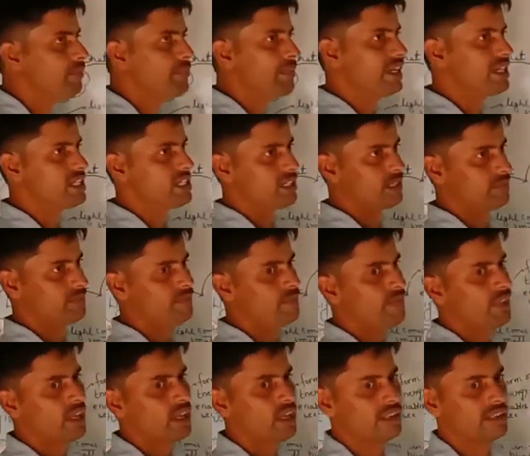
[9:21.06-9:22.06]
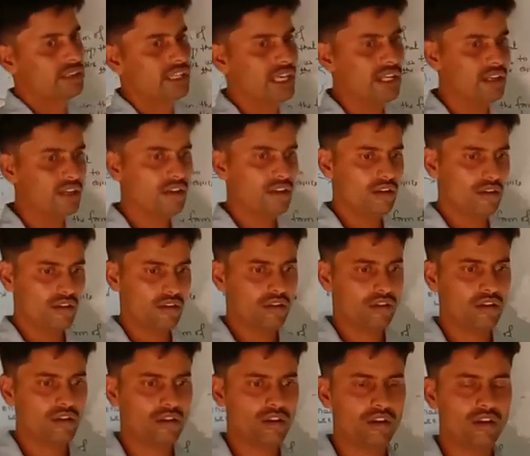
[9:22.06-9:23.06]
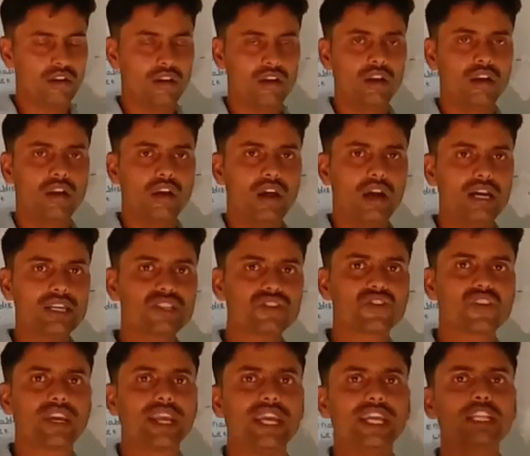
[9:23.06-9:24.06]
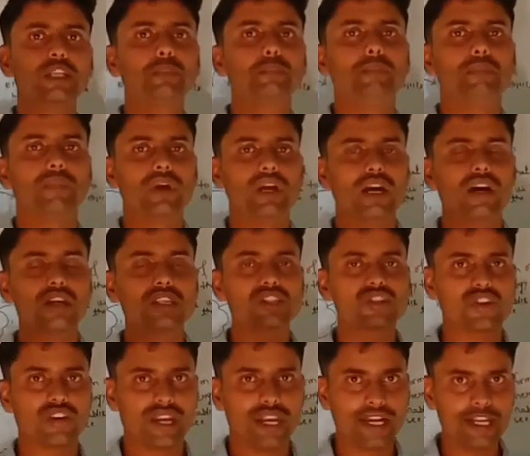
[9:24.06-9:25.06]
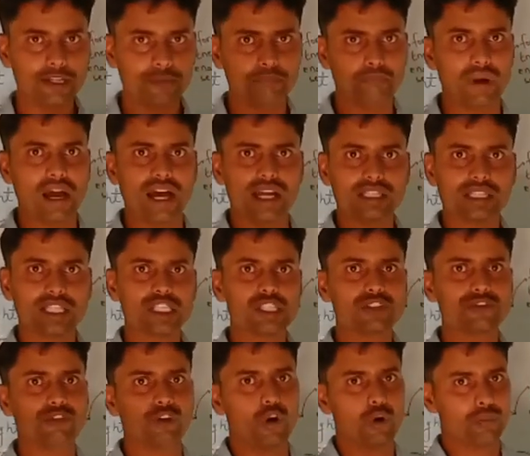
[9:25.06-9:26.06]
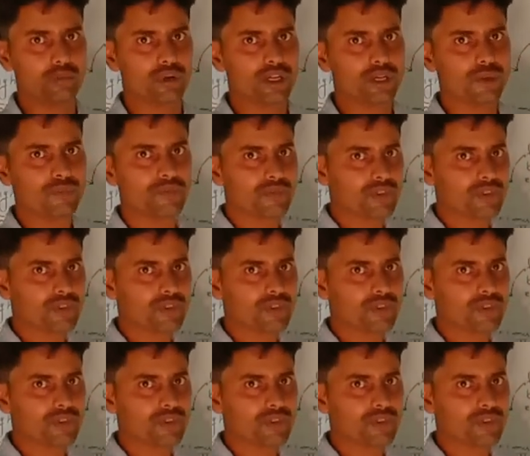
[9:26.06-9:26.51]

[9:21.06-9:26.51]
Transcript: medium, then a straight path is formed.